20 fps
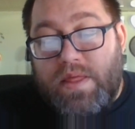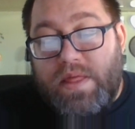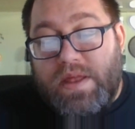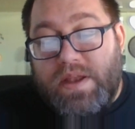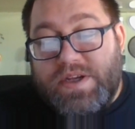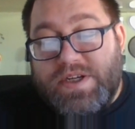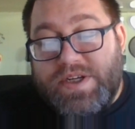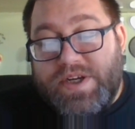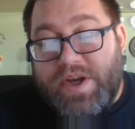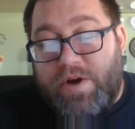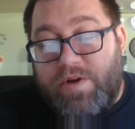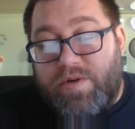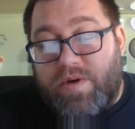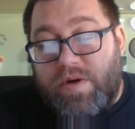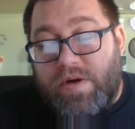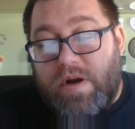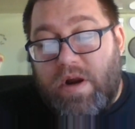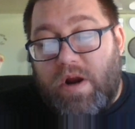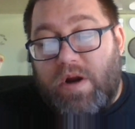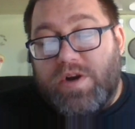the
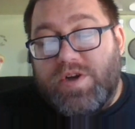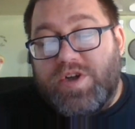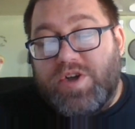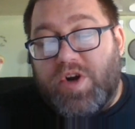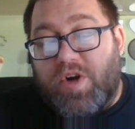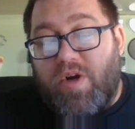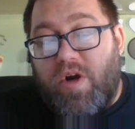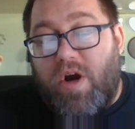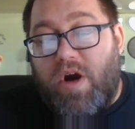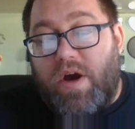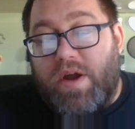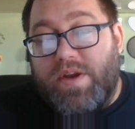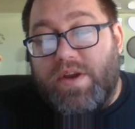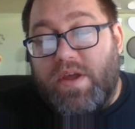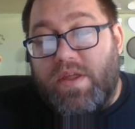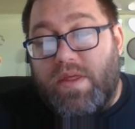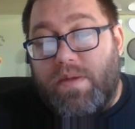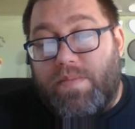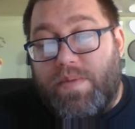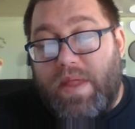children are drawn
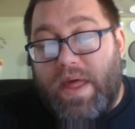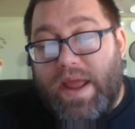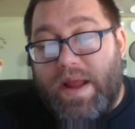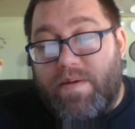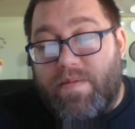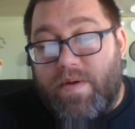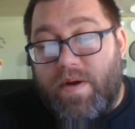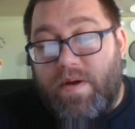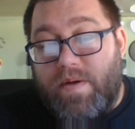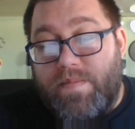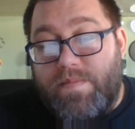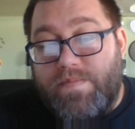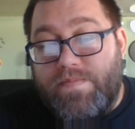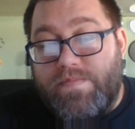to the playroom.